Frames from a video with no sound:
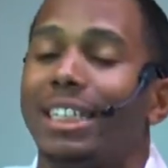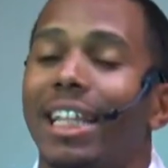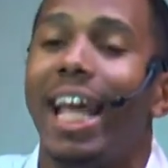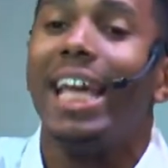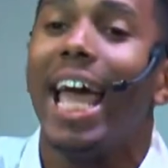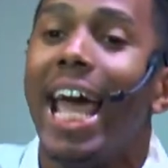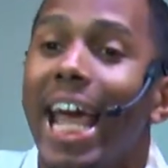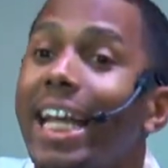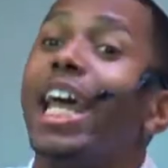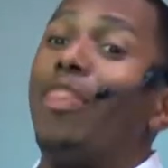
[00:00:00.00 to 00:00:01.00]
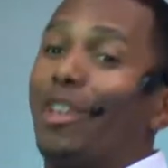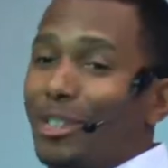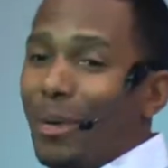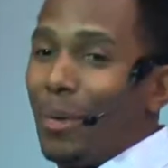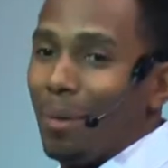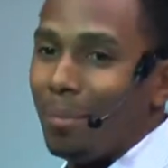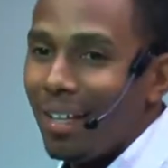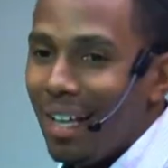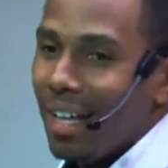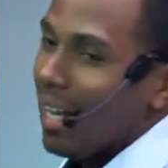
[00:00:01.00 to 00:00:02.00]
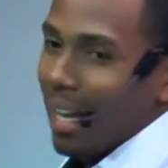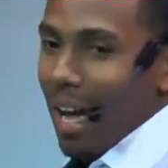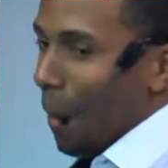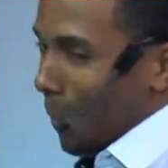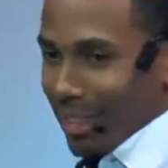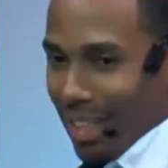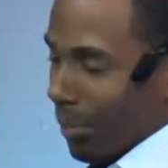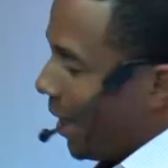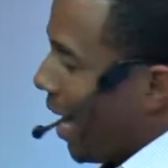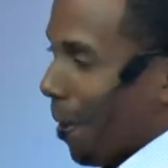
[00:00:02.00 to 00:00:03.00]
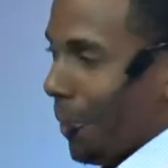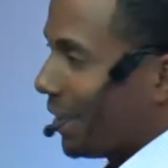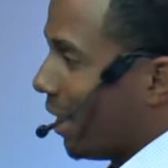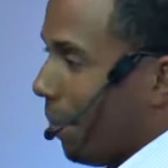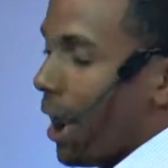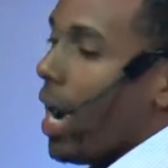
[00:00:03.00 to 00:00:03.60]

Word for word: that they gained in the storm. Y'all missing me. Y'all missing me.